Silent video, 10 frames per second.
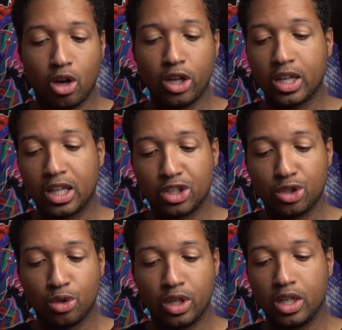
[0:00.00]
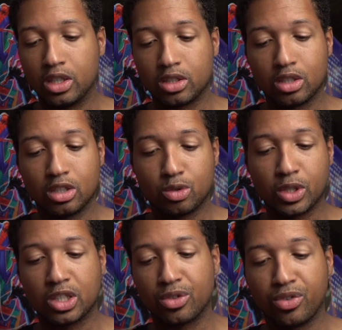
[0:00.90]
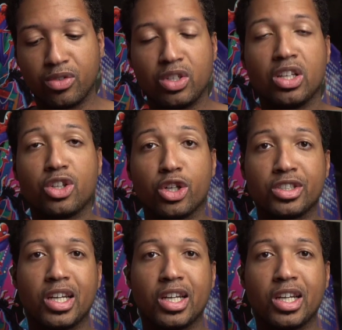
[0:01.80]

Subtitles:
all you gotta do is switch it to 15 to 30